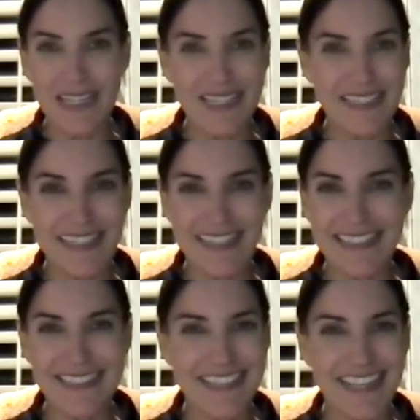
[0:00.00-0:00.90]

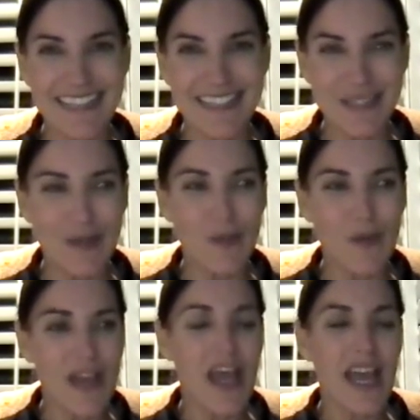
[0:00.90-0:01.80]
And so
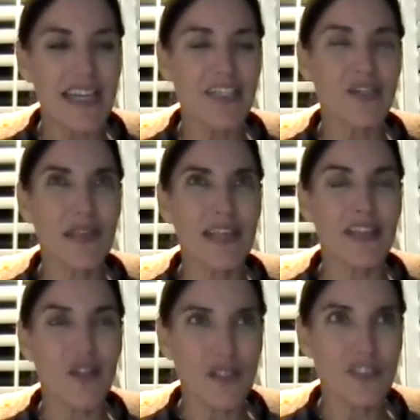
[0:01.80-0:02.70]
I knew that
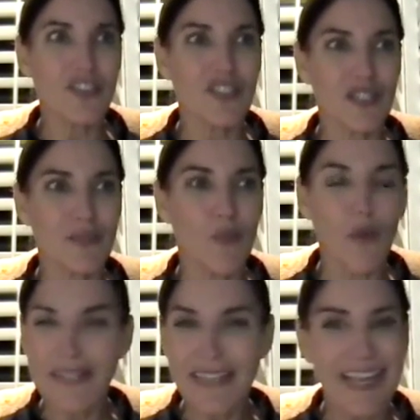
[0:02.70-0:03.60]
long term,
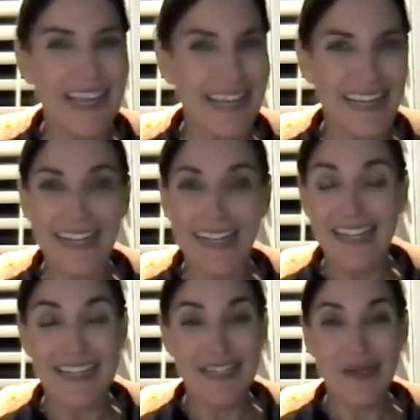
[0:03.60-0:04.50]
one day
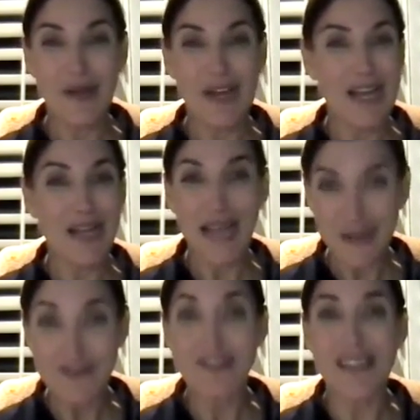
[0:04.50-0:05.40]
I
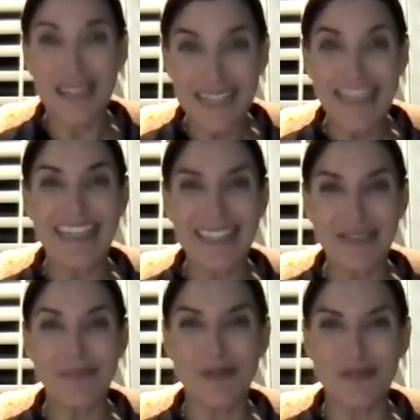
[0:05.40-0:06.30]
was gonna get into
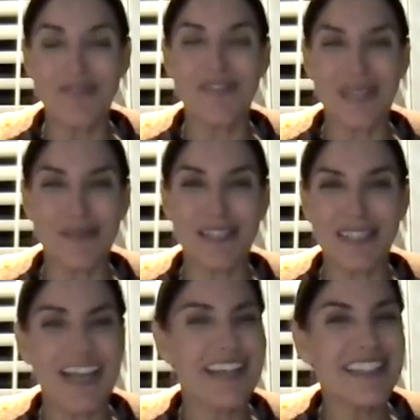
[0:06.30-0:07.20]
multifamily.
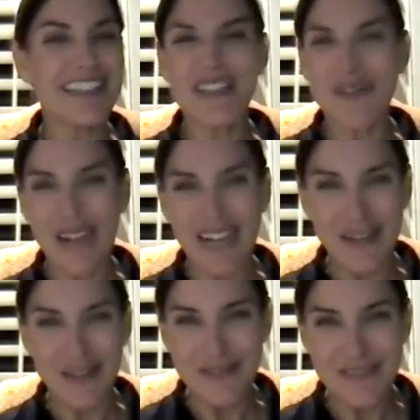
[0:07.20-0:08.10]
I just didn't know
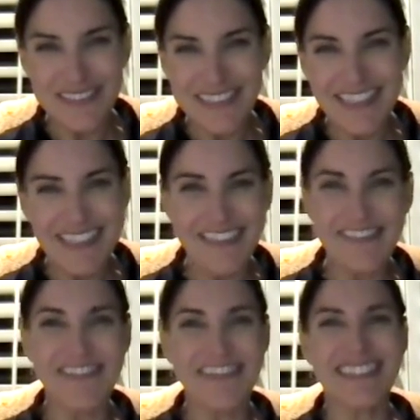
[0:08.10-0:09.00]
how,
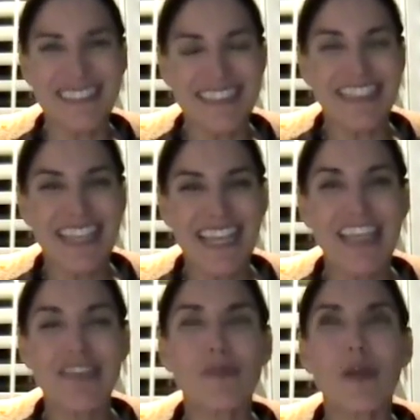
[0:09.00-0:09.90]

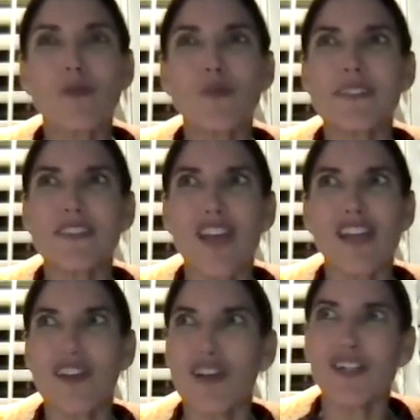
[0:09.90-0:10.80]
the road was a lot
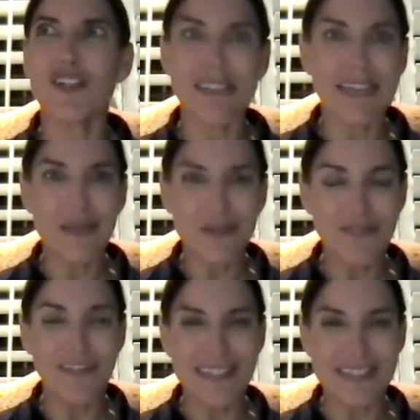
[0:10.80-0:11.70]
longer than I would have
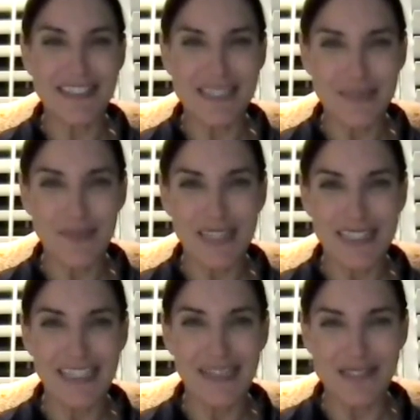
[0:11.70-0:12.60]
anticipated
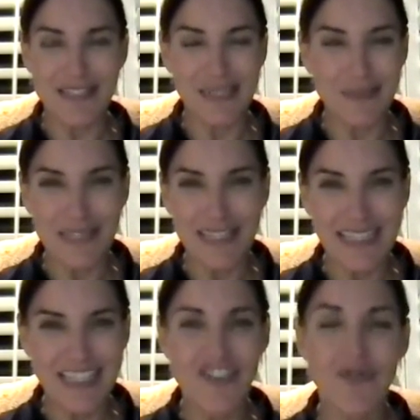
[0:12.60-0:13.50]
it was going to be,
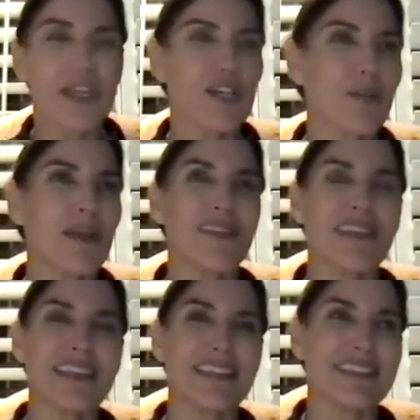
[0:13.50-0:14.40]
because you hear about
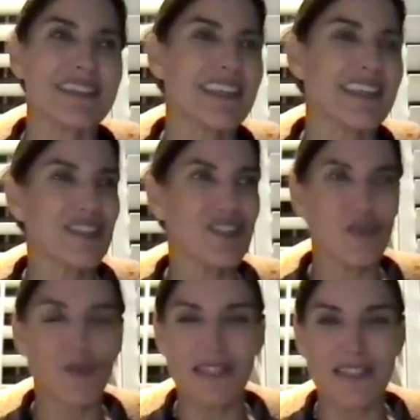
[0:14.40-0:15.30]
these
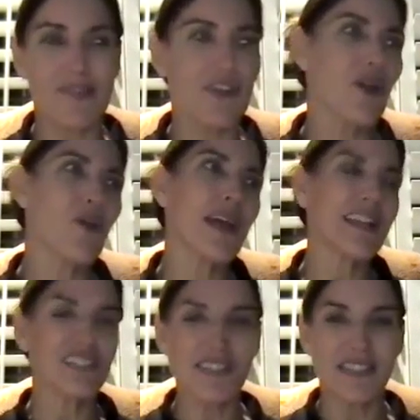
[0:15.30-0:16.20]
stories of, oh, I
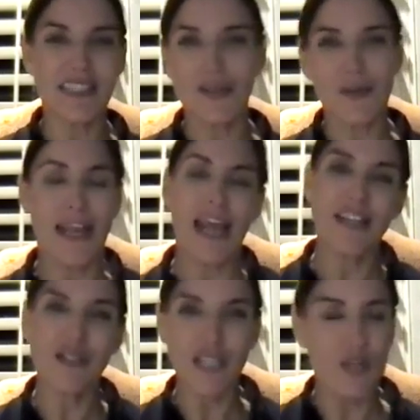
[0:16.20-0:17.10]
just, I hired
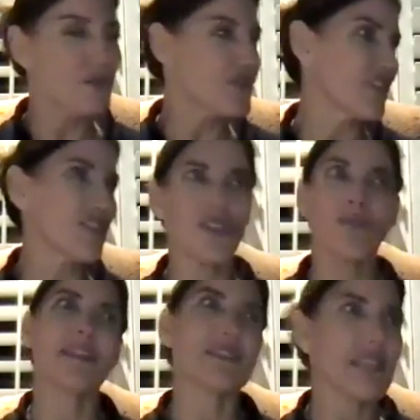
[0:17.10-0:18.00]
a coach and 2
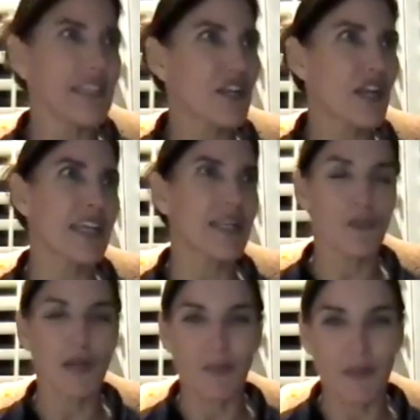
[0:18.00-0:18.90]
months later I had an
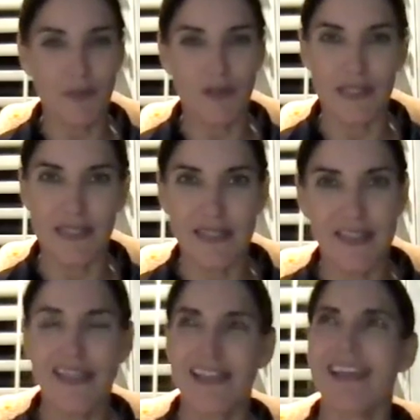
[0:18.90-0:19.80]
apartment building.
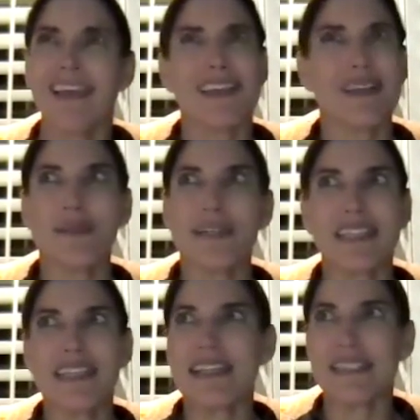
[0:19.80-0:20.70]
And I'm like,
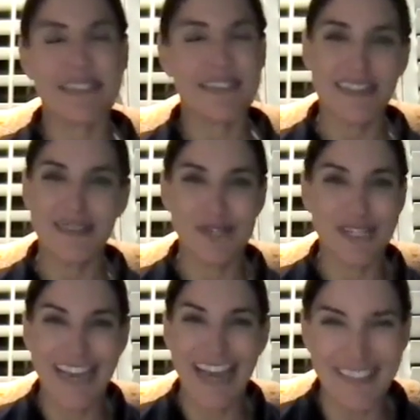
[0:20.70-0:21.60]
yeah, it didn't
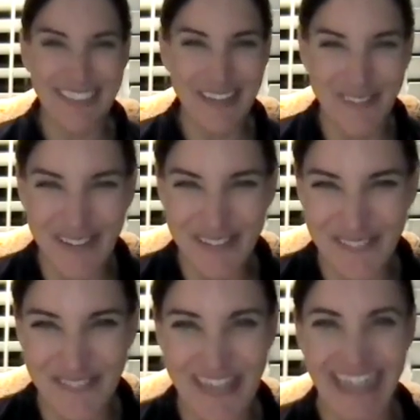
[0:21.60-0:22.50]
work out that way for
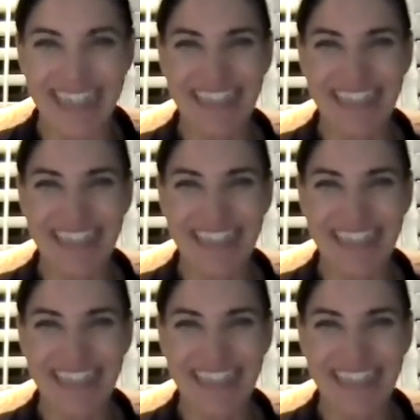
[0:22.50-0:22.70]
me.